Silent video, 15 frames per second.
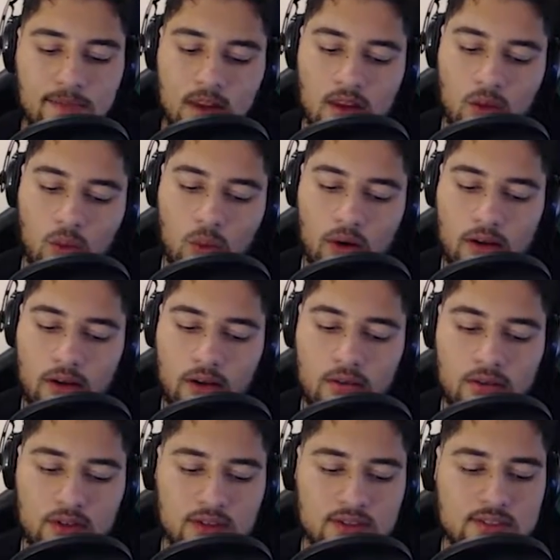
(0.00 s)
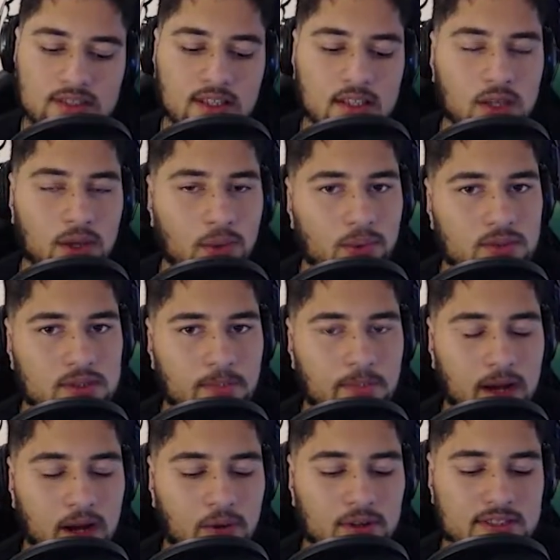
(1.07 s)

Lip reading: while using the tools and powers